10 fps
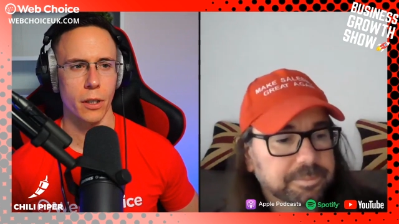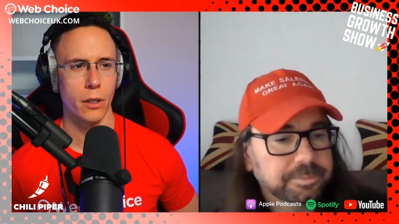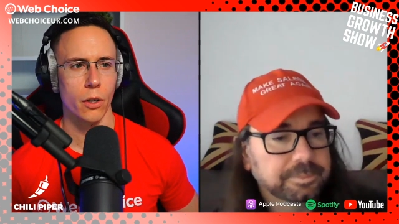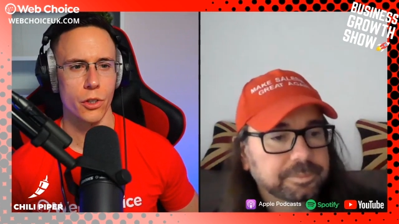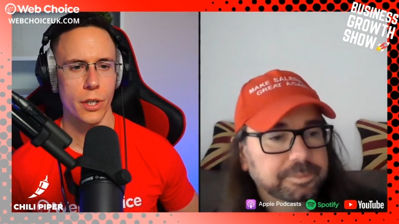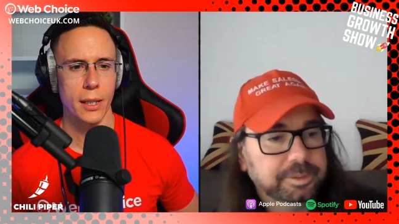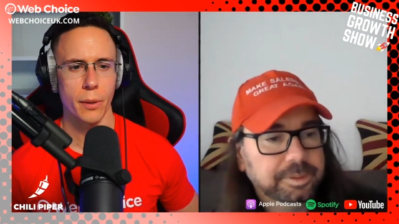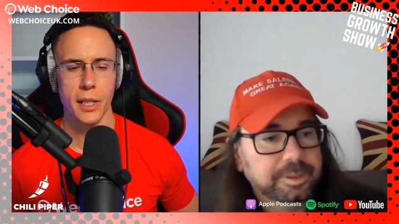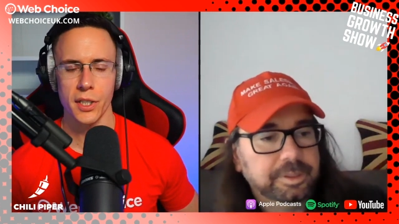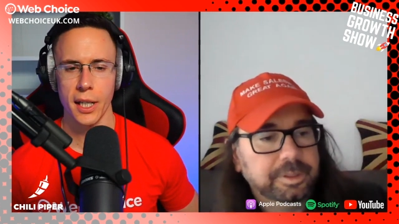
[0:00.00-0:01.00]
Speaker 1: contract where
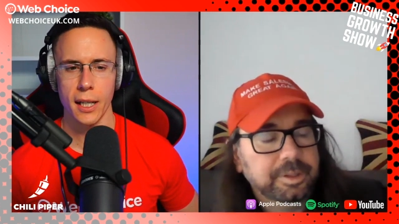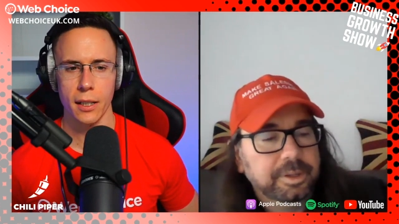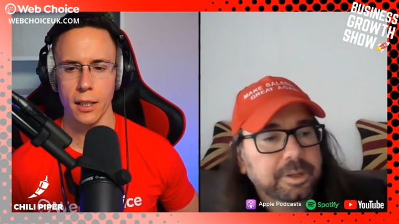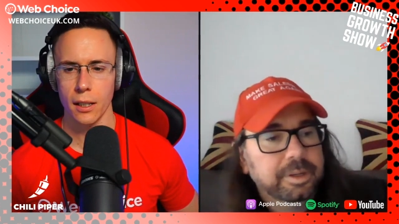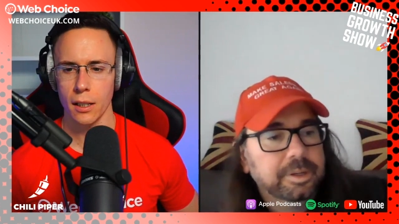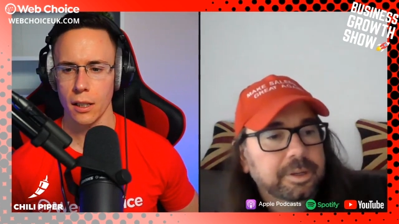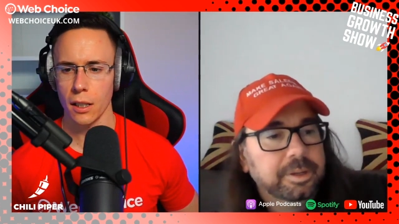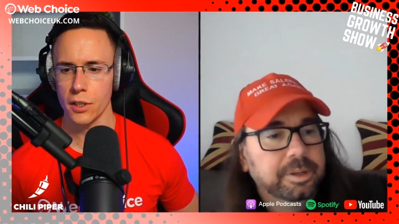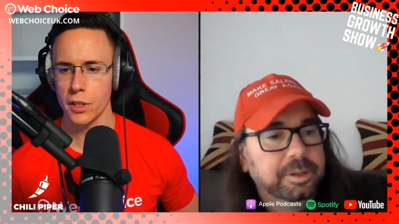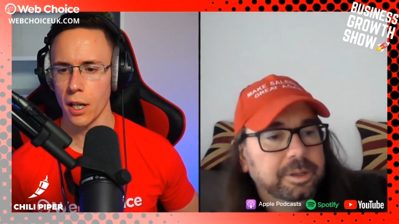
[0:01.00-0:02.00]
you say at the
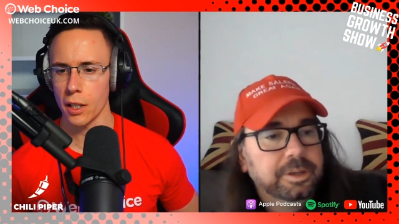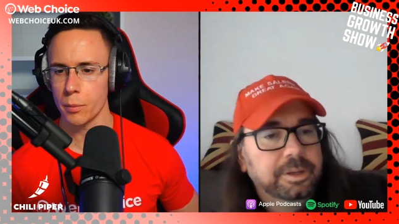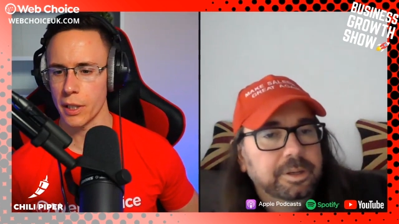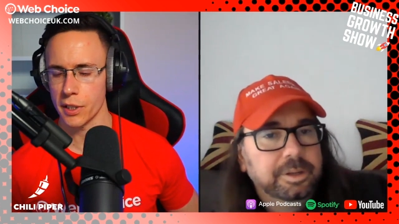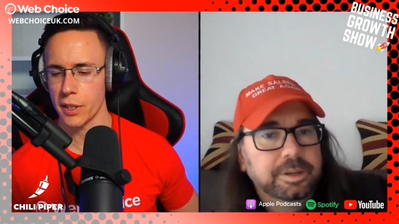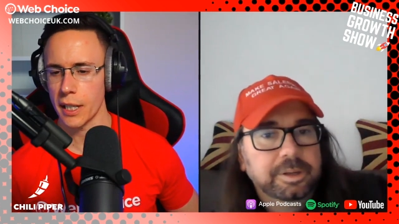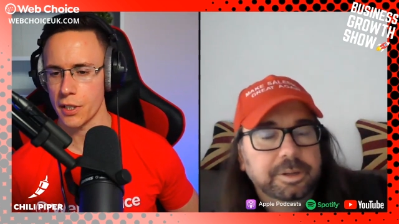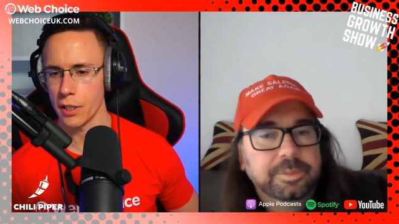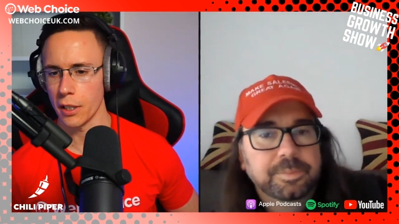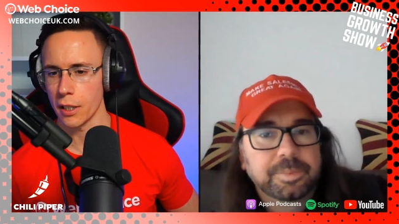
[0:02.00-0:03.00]
start of the
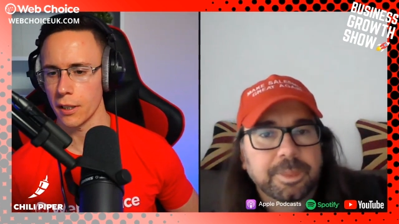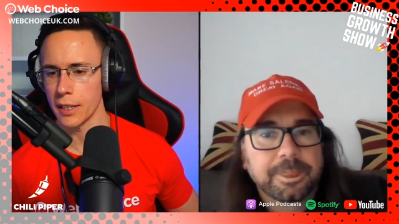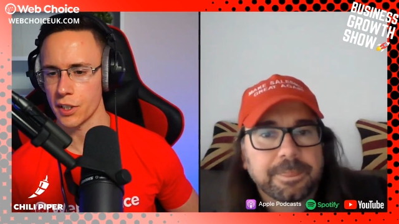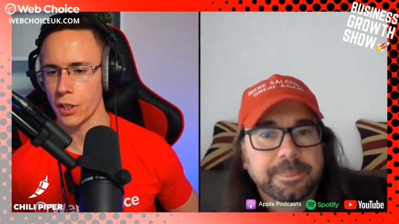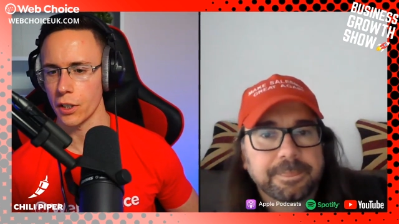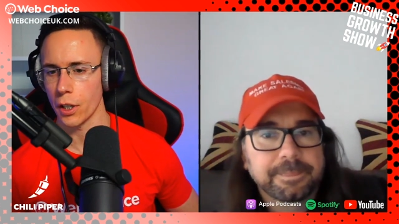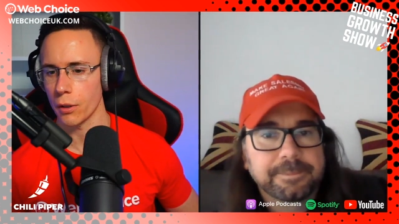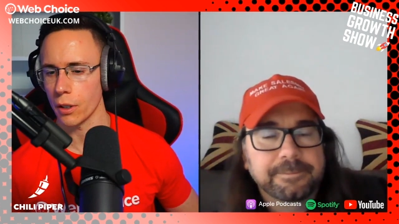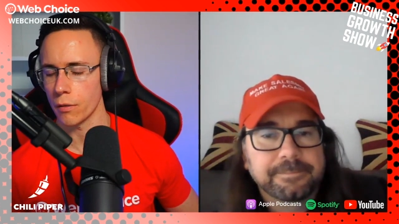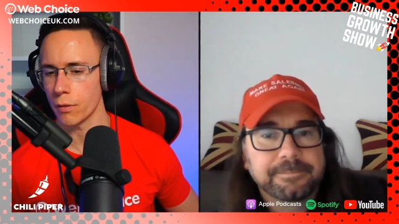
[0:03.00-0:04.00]
presentation that this can go
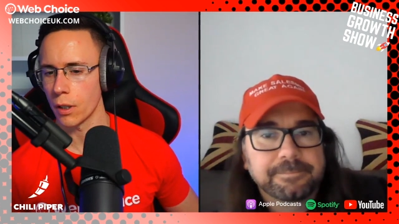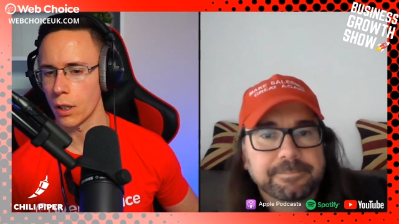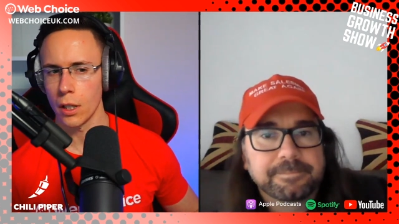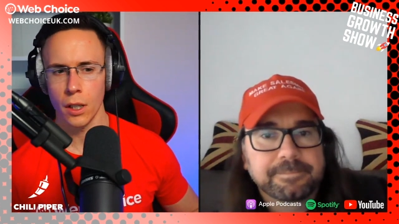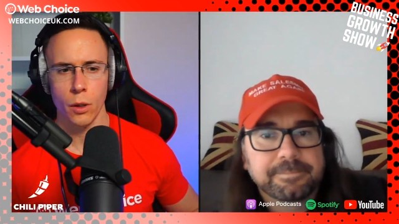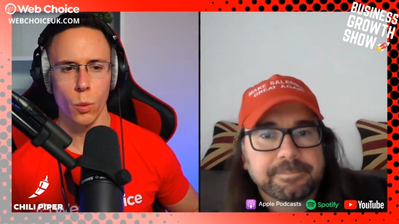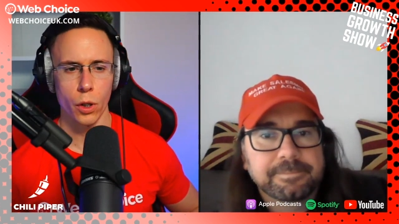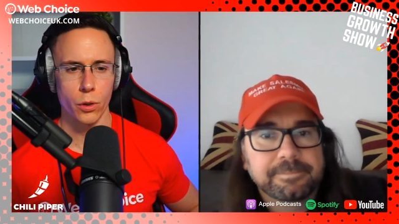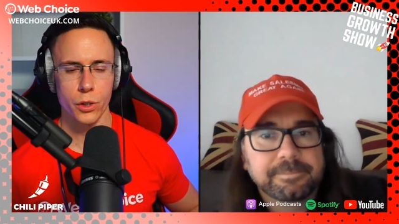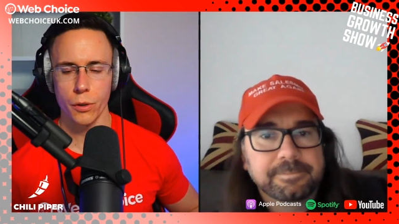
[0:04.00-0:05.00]
kind of one
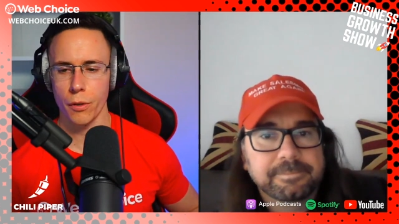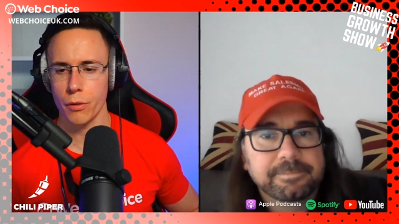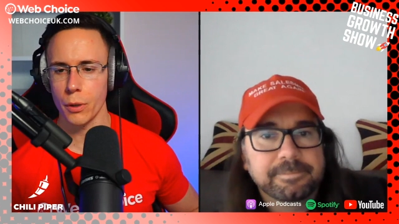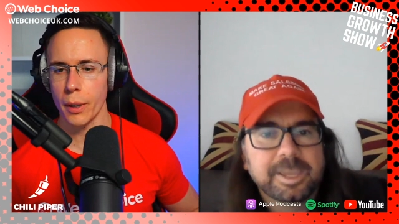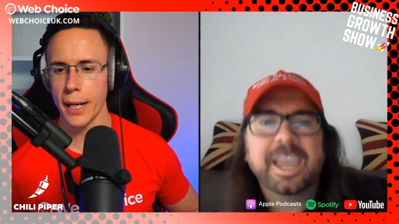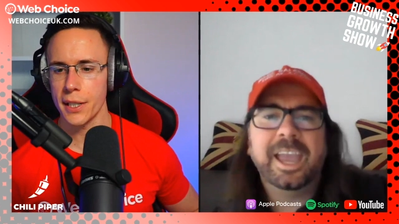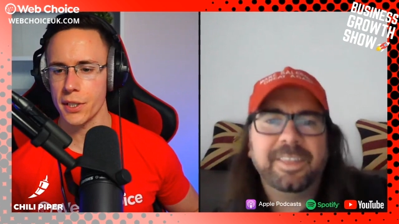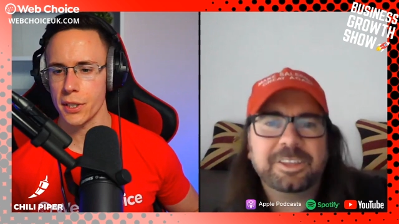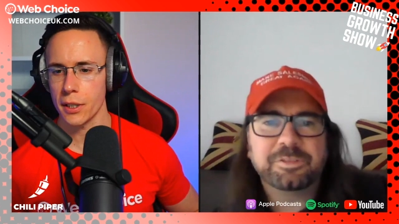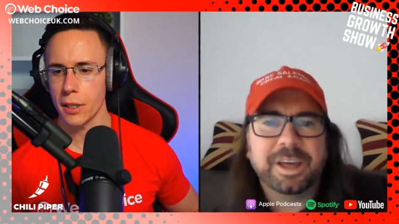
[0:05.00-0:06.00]
or two or three ways. Yeah,
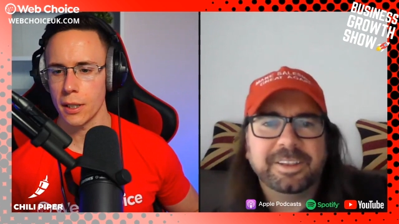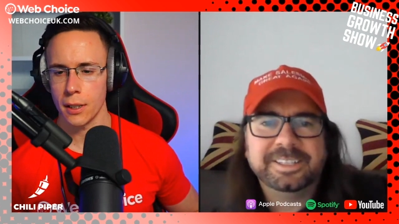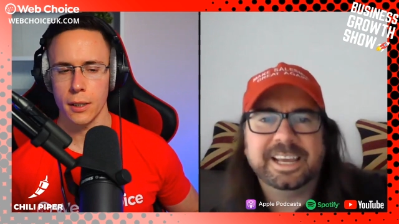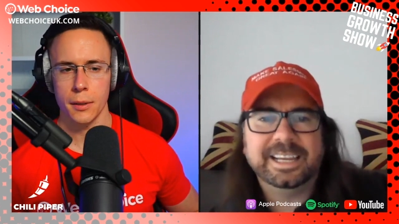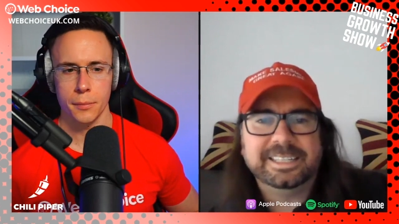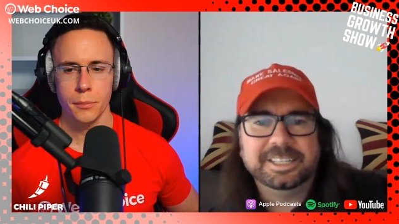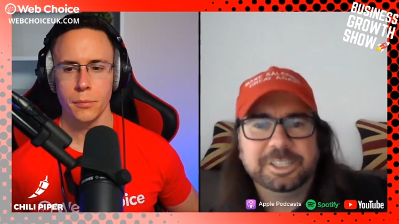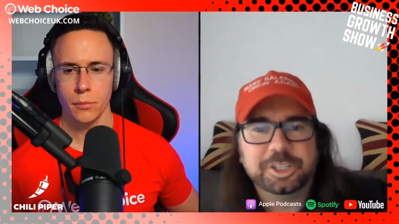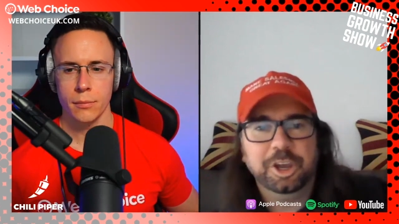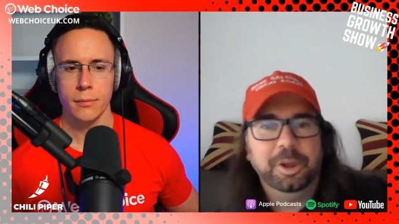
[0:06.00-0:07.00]
Speaker 2: that's a rather dated
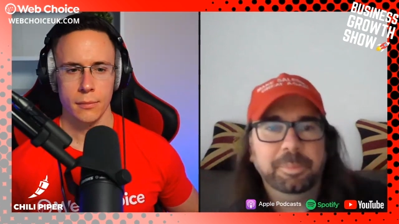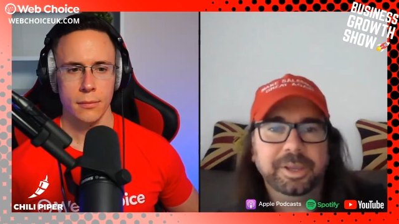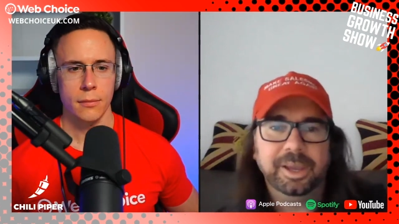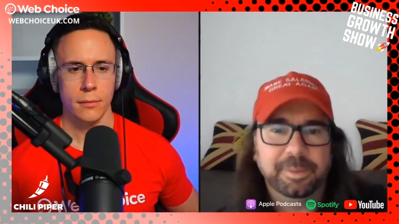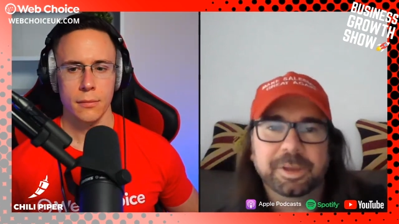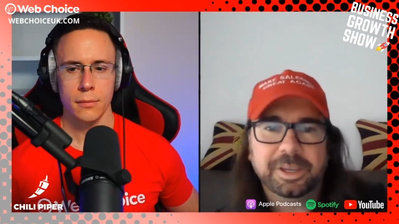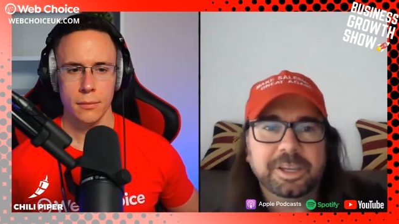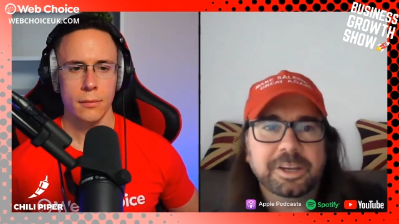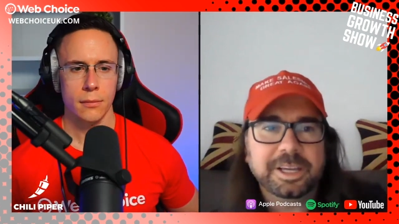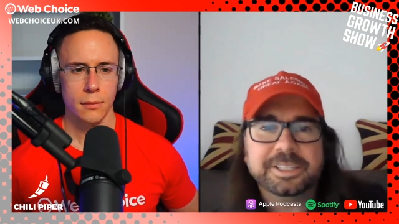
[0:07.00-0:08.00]
term. Yeah, but you,
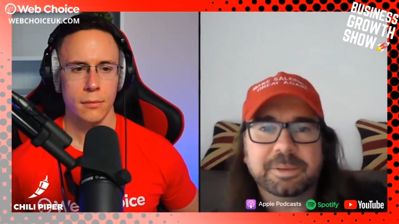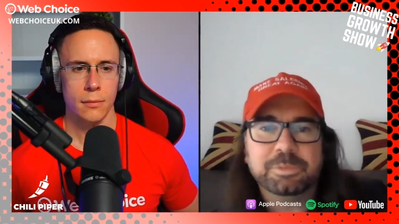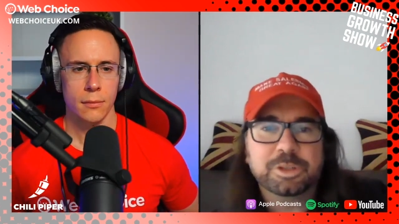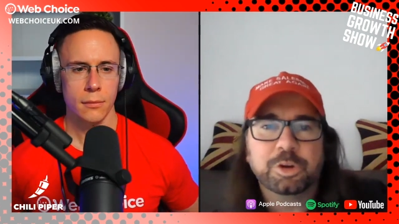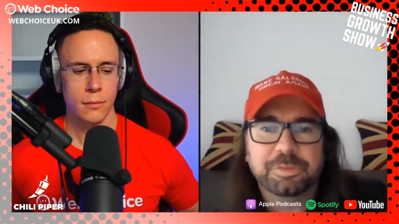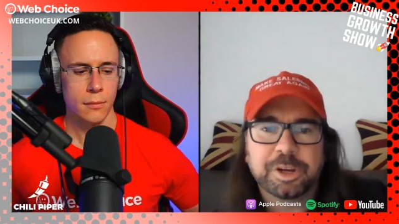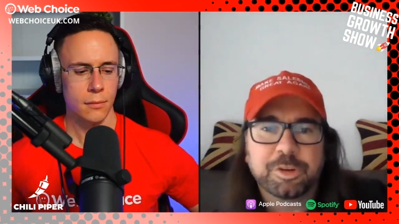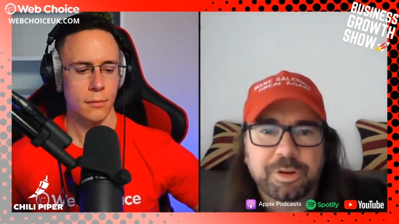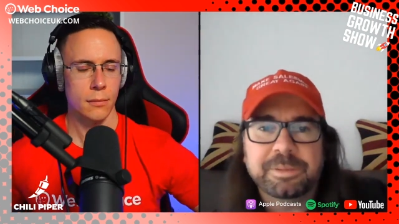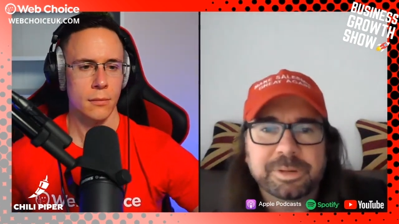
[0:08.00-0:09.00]
you need some sort of
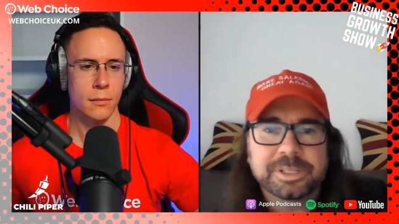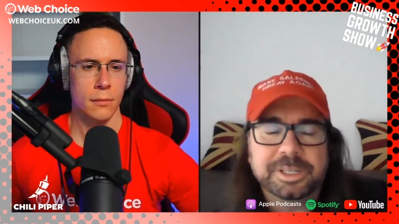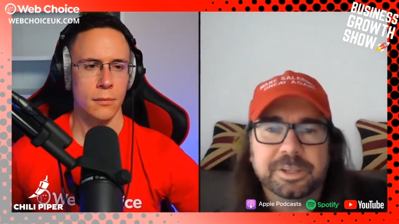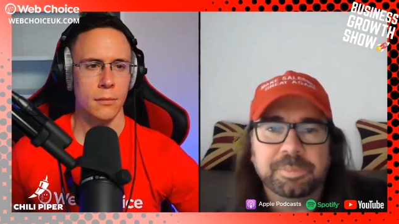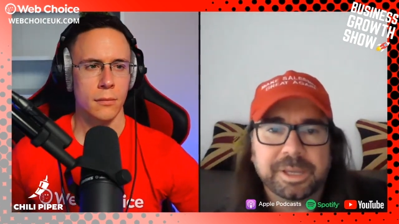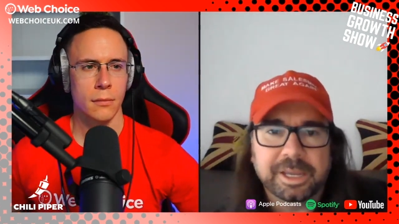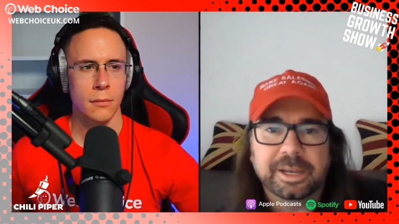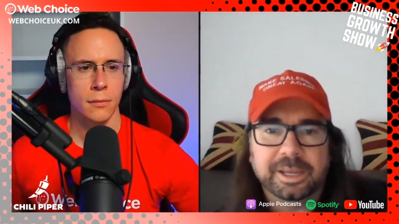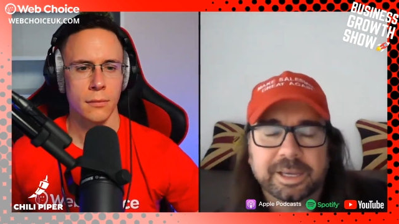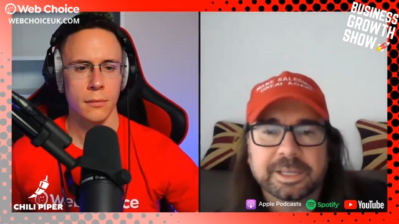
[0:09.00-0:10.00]
agreement at the
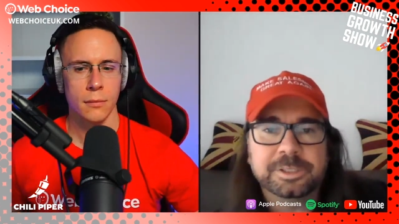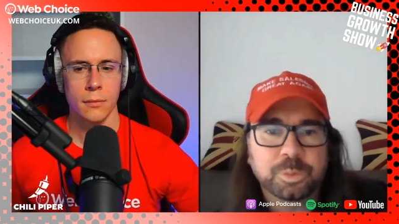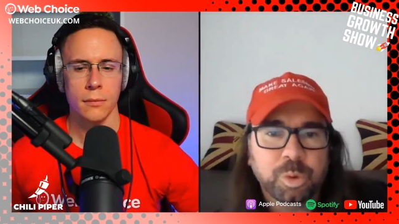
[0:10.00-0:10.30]
beginning as to